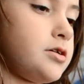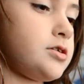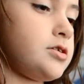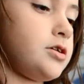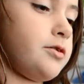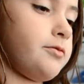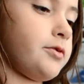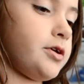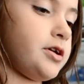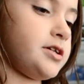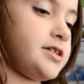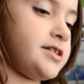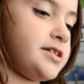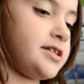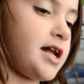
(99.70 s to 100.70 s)
So we're going
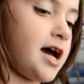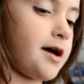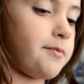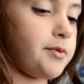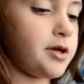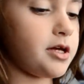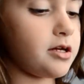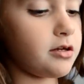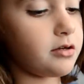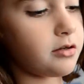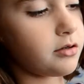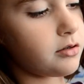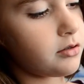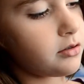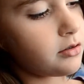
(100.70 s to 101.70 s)
to snap it,
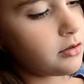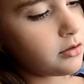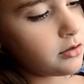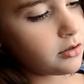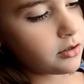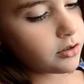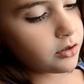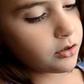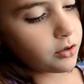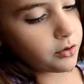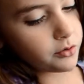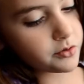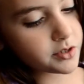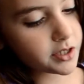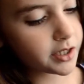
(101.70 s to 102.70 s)

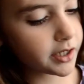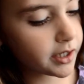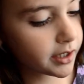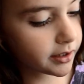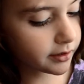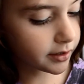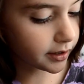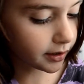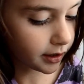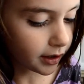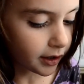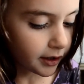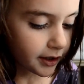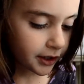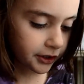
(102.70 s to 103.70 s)
close it, and then
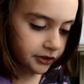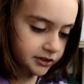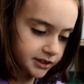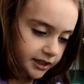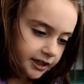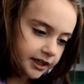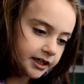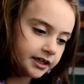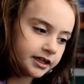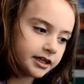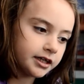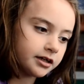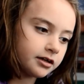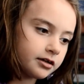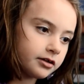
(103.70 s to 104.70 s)
here's a
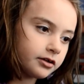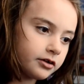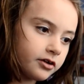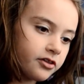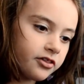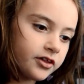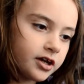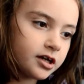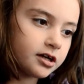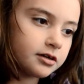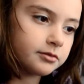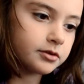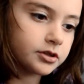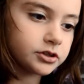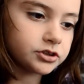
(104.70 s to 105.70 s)
heating little thing.
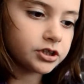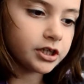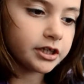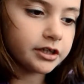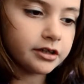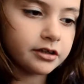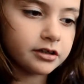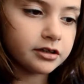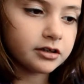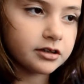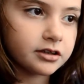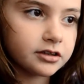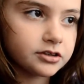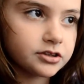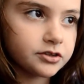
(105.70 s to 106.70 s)
I'm going to try to
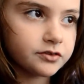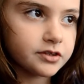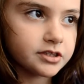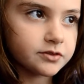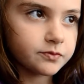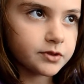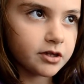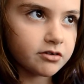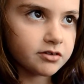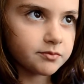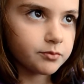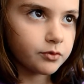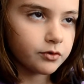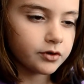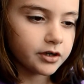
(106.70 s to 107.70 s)
do this without
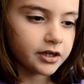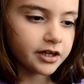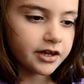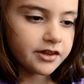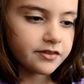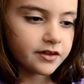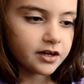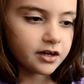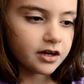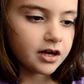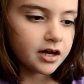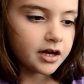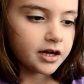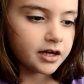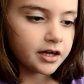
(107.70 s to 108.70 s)
pouring anything.
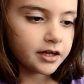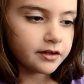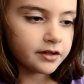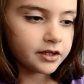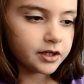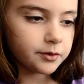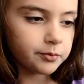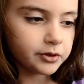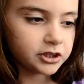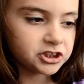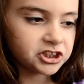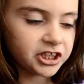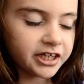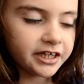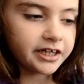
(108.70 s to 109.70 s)
And then you
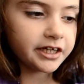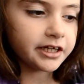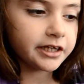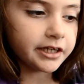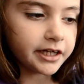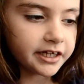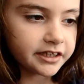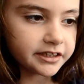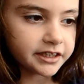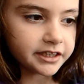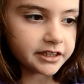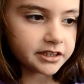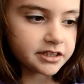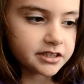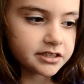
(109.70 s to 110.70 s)
push it and it
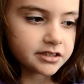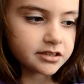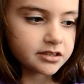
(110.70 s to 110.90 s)
heats.